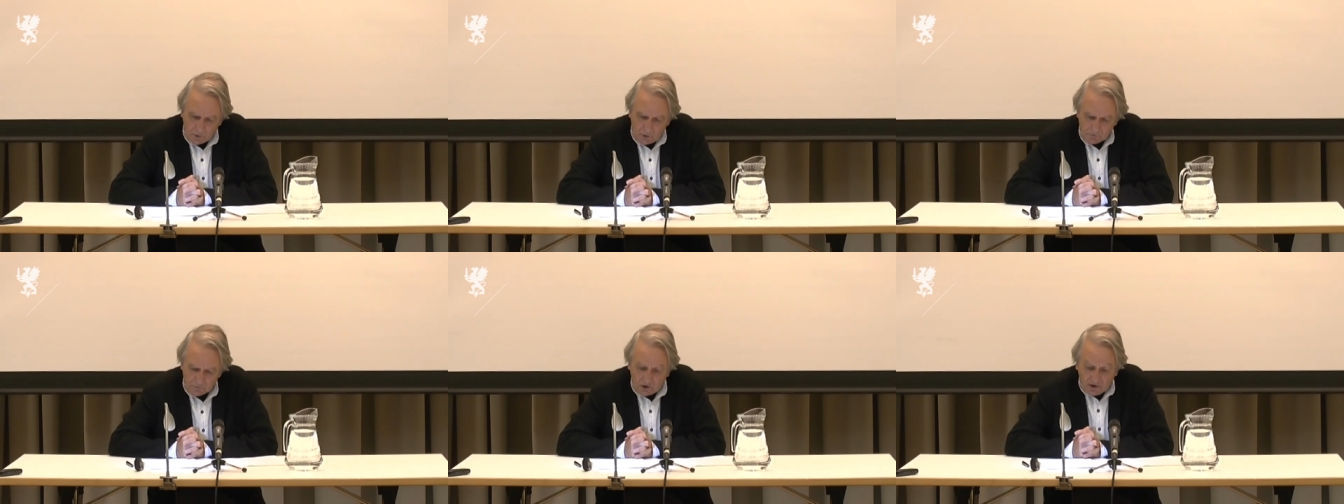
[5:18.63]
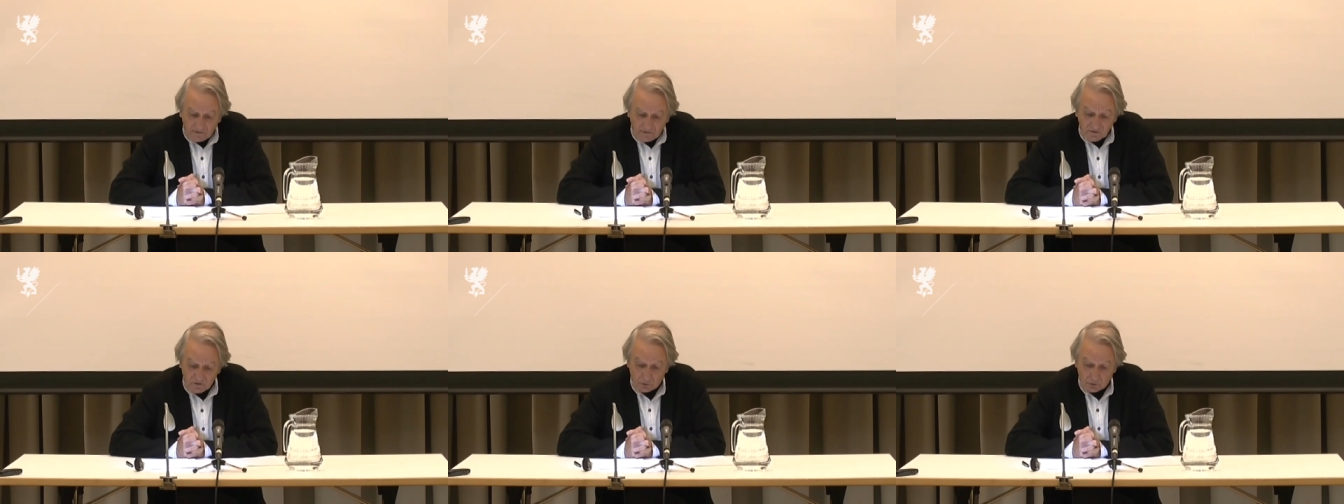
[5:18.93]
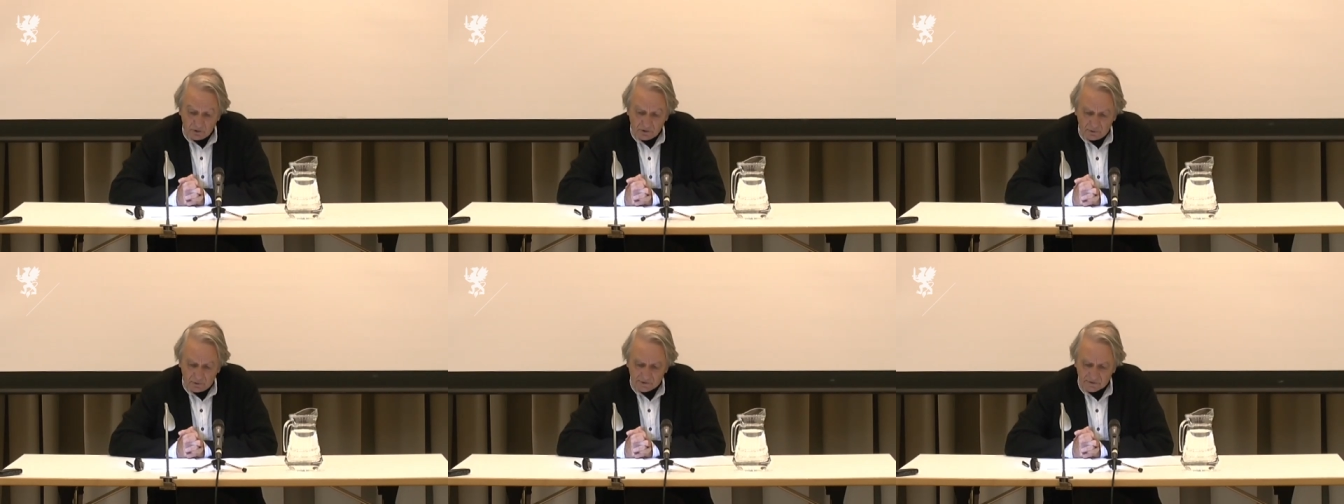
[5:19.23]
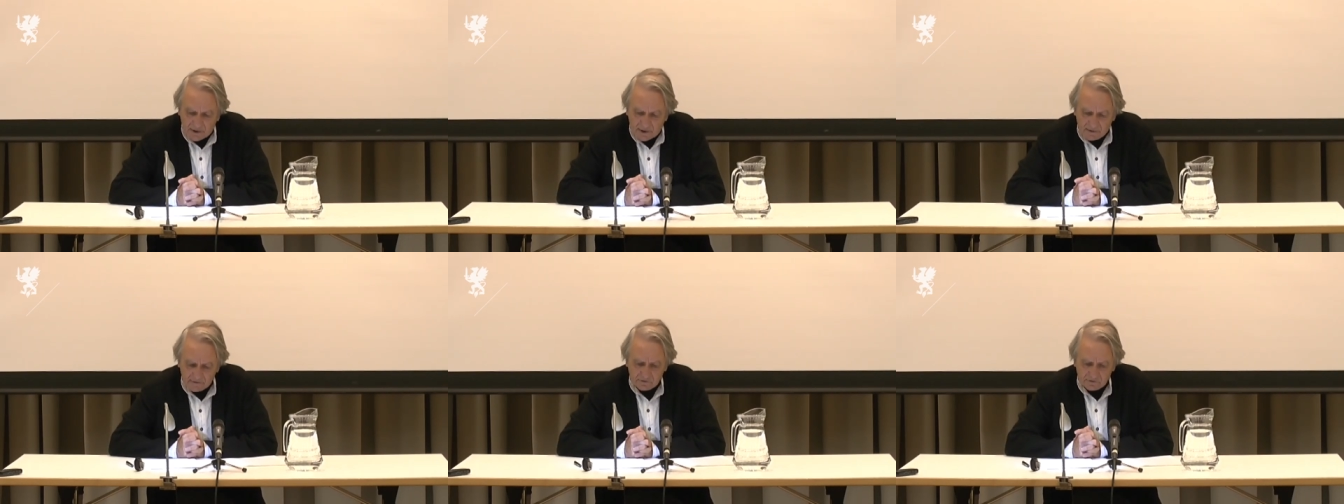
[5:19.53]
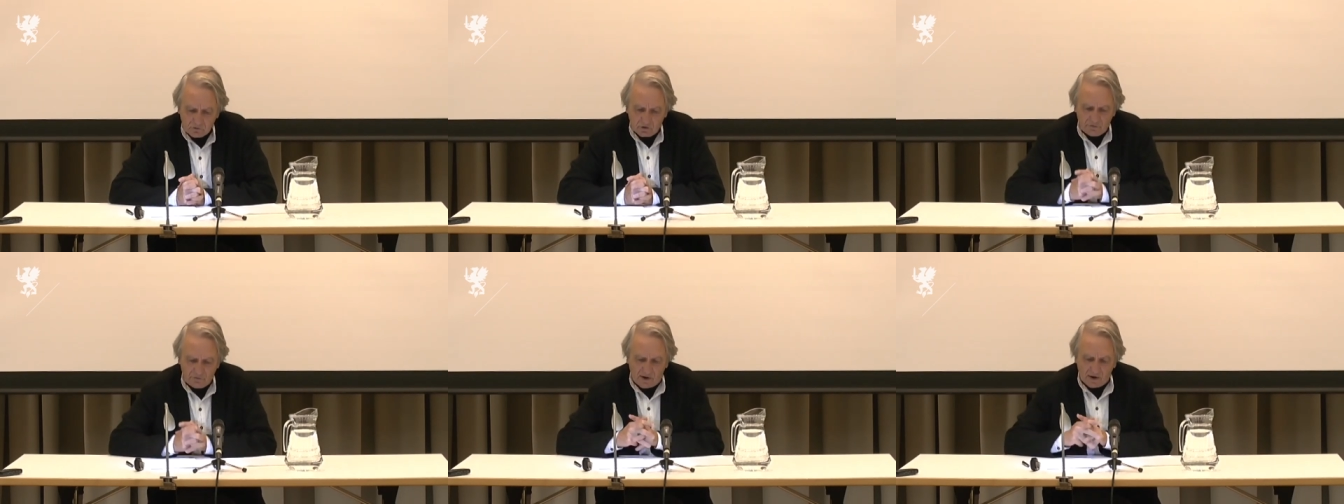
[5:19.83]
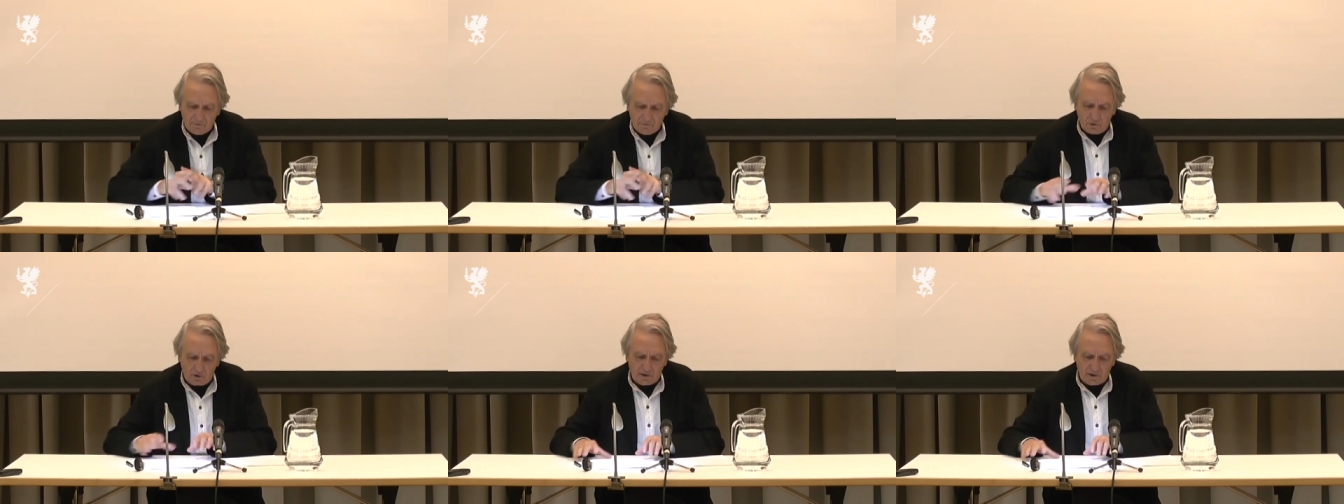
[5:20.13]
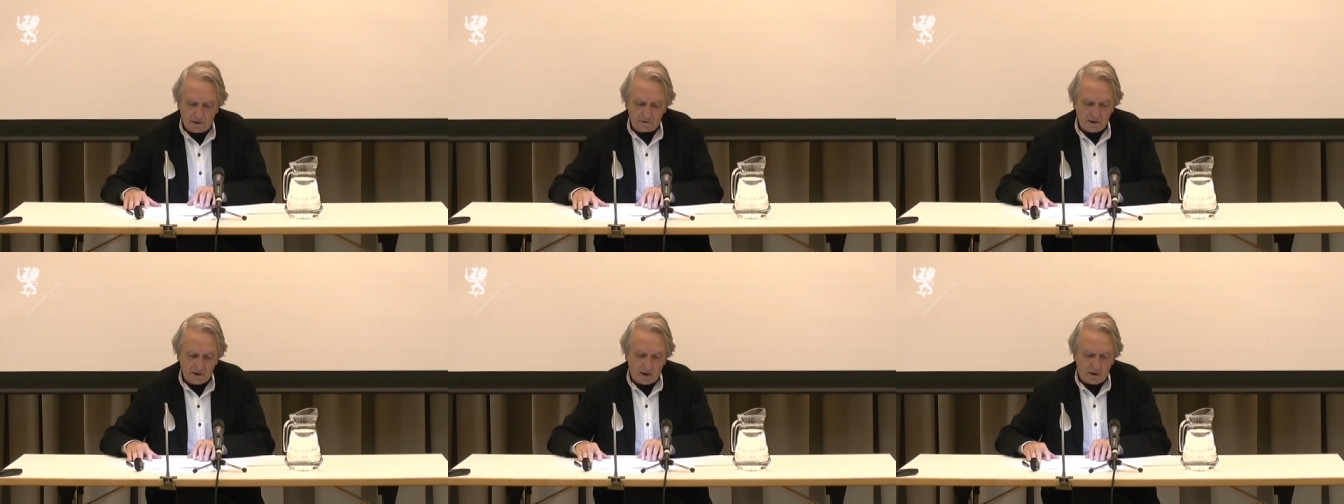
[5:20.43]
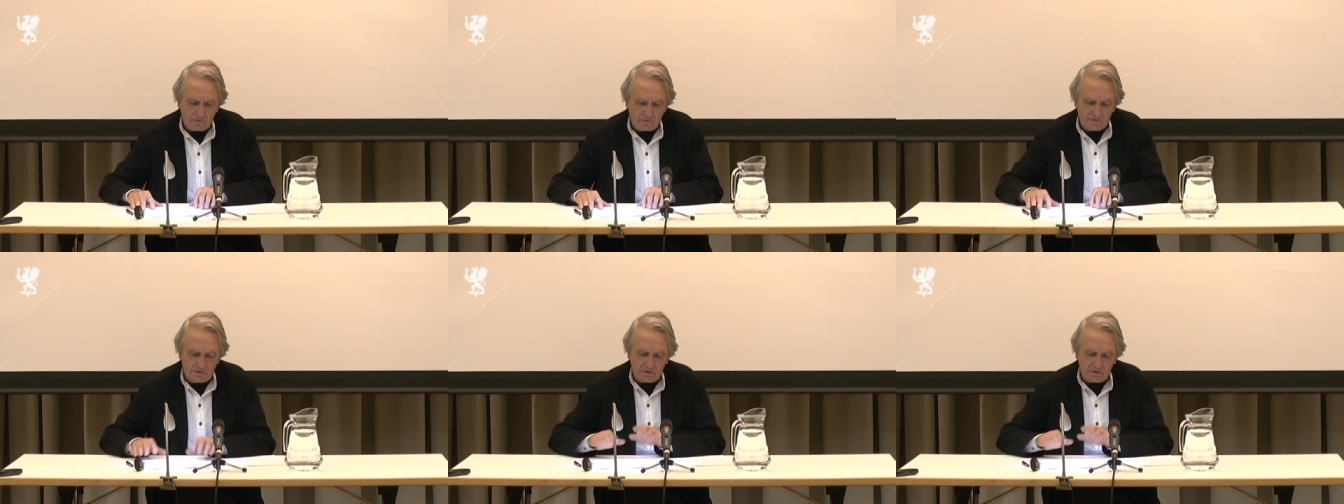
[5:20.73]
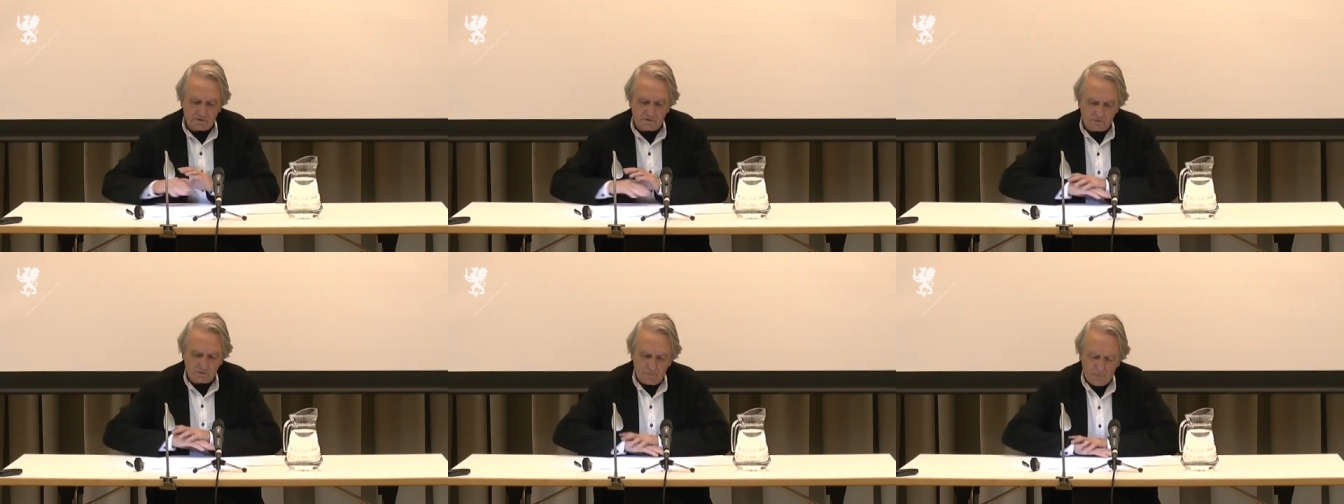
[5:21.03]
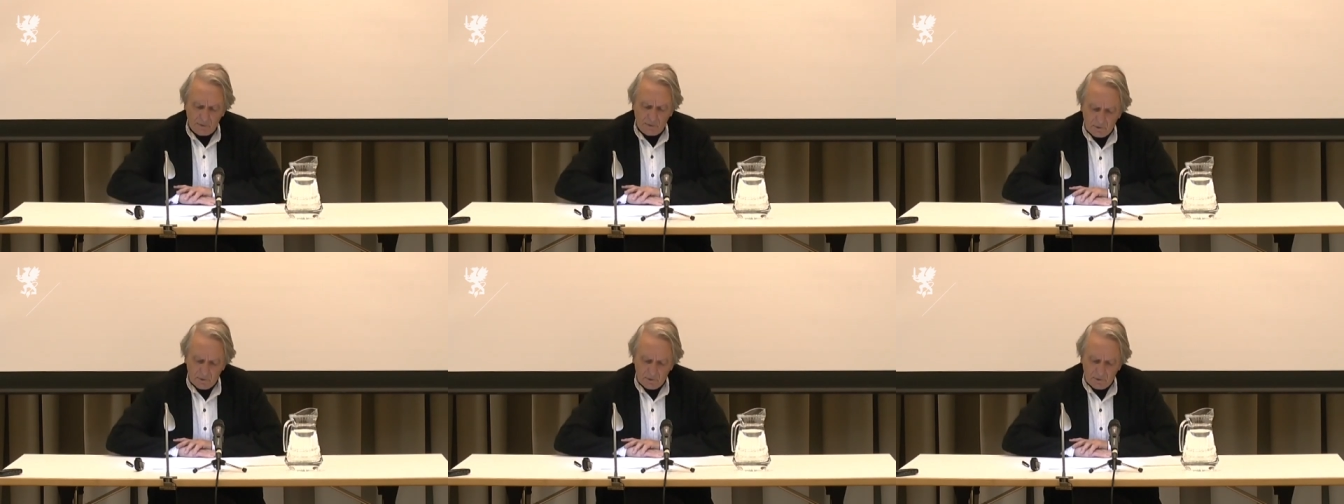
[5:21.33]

the historical task of avant garde artists.